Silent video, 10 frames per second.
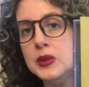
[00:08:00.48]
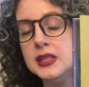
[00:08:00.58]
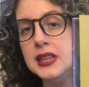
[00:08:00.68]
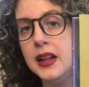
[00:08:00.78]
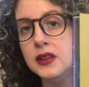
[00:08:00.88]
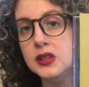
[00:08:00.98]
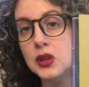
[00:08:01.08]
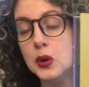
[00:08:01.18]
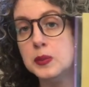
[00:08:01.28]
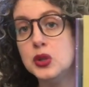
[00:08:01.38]
a
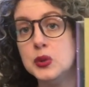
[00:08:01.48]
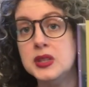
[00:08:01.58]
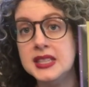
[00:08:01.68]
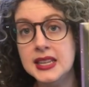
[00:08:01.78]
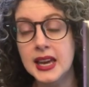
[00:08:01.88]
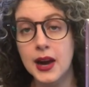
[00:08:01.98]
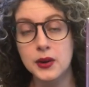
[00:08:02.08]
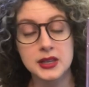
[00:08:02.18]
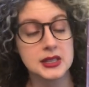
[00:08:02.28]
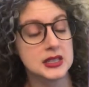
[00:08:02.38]
telescope to see out
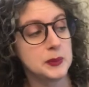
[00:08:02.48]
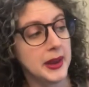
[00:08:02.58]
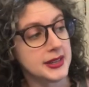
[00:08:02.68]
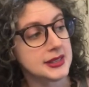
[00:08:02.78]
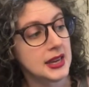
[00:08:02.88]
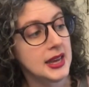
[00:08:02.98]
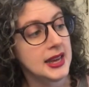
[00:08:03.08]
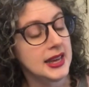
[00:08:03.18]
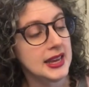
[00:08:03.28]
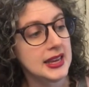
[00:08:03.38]
into space.
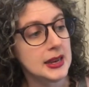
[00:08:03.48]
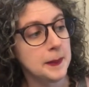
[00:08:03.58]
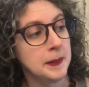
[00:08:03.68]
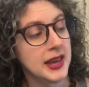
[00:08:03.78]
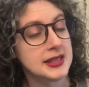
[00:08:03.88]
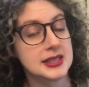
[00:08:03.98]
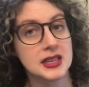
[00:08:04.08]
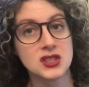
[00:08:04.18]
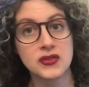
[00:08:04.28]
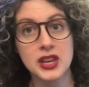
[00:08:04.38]
It makes
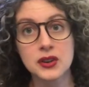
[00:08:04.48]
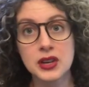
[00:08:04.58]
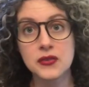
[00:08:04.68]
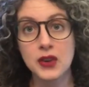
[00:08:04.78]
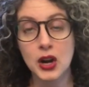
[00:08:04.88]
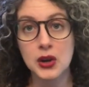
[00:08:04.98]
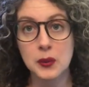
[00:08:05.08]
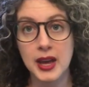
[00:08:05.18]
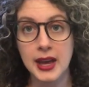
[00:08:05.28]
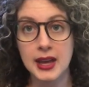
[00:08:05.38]
things very far
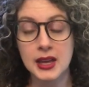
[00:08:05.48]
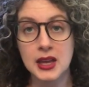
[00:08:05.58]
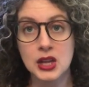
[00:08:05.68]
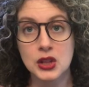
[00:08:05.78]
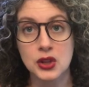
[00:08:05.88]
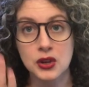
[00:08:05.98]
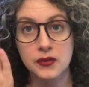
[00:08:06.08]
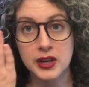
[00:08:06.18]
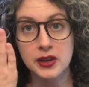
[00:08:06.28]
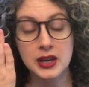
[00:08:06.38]
away look
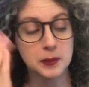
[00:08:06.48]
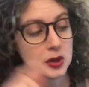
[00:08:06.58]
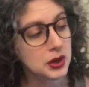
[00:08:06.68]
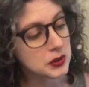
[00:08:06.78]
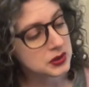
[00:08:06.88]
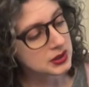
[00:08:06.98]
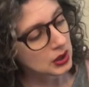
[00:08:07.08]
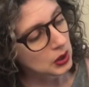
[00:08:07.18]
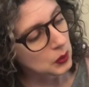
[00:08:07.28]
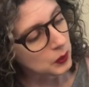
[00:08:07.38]
very up close
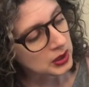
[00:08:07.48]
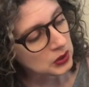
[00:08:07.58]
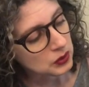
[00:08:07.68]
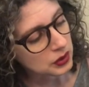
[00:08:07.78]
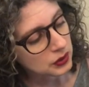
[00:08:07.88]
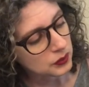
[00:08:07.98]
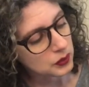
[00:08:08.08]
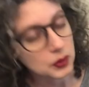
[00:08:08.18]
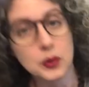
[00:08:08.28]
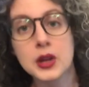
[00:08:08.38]
when you look
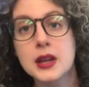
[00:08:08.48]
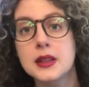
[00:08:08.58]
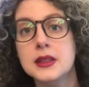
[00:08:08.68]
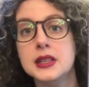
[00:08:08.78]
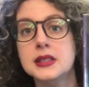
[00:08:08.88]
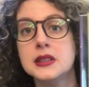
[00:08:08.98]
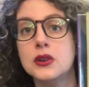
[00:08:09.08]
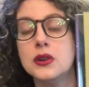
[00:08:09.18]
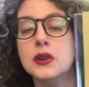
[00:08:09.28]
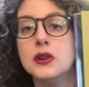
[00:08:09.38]
through this
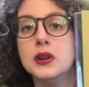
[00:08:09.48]
little